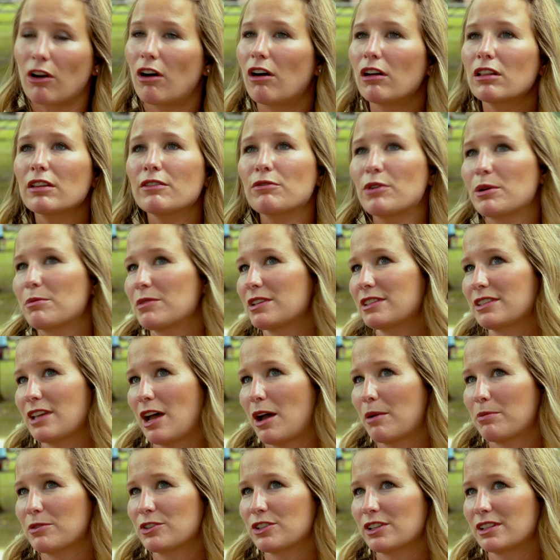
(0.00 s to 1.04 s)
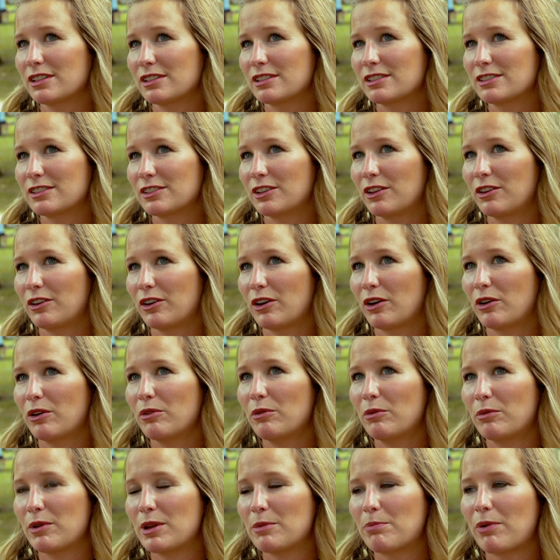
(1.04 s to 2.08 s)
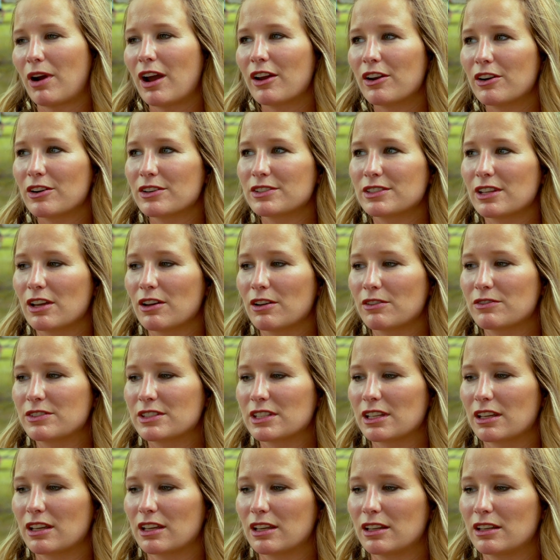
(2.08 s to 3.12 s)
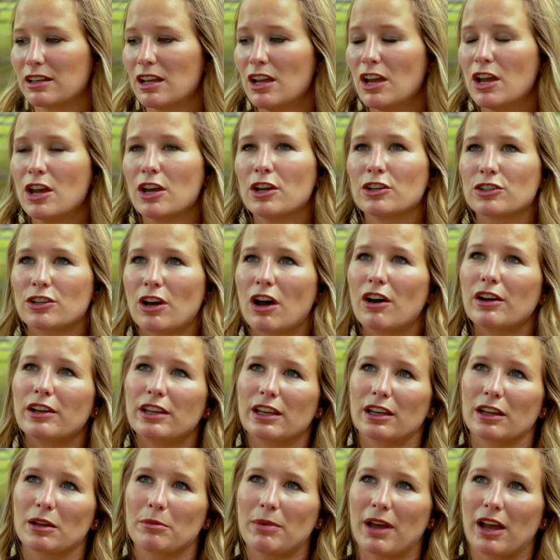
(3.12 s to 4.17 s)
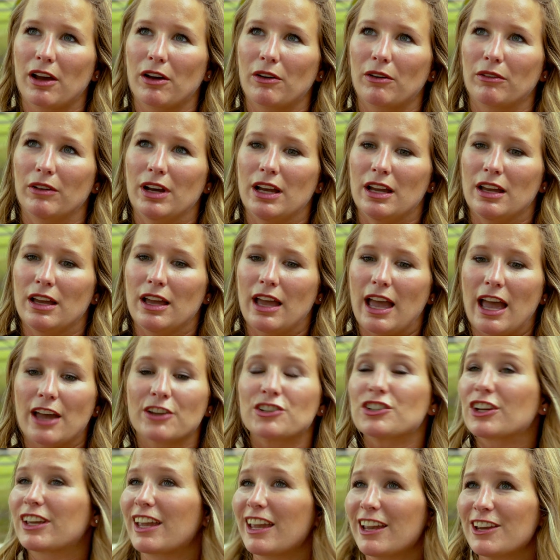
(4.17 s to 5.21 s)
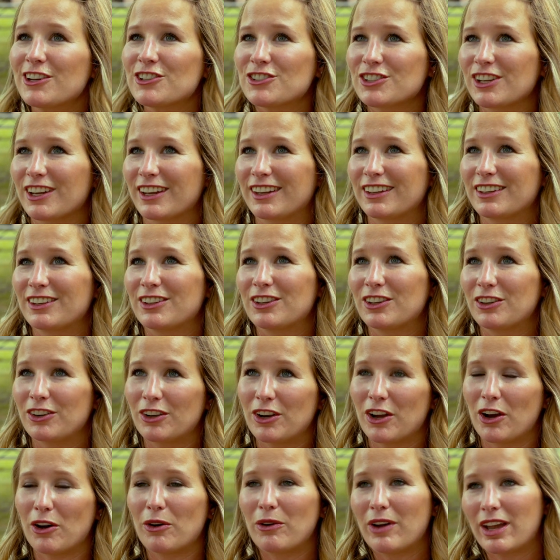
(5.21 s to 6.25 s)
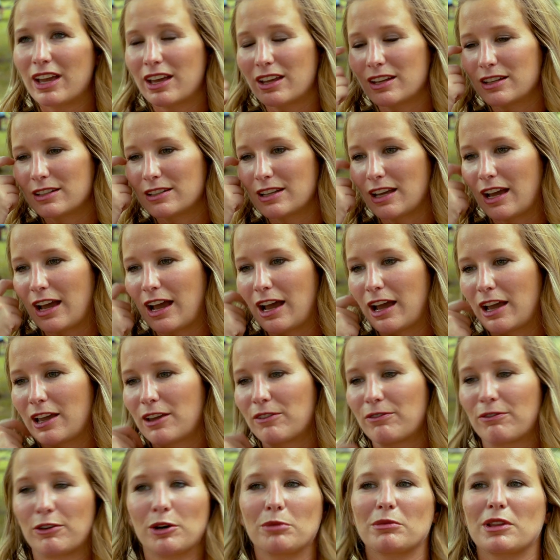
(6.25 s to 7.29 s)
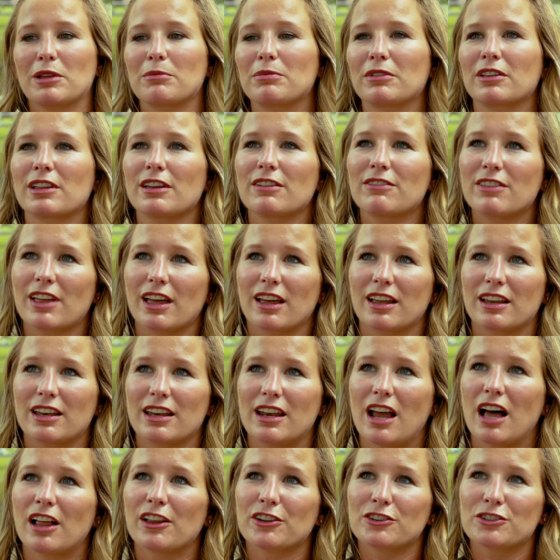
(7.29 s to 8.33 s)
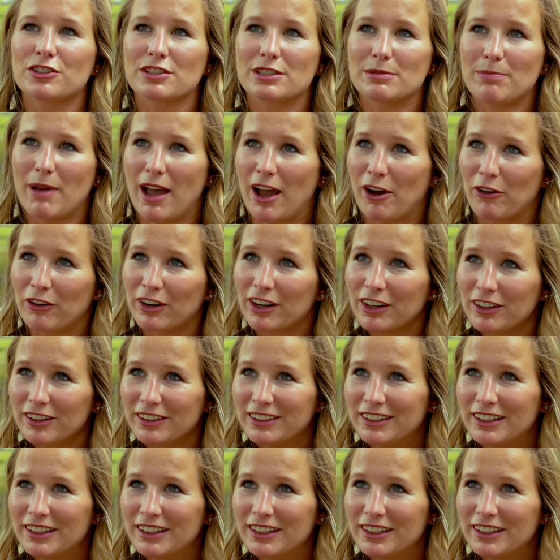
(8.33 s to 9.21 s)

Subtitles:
all of women's options. You know, we pride ourselves in talking about education, you know, and I firmly believe that knowledge is power.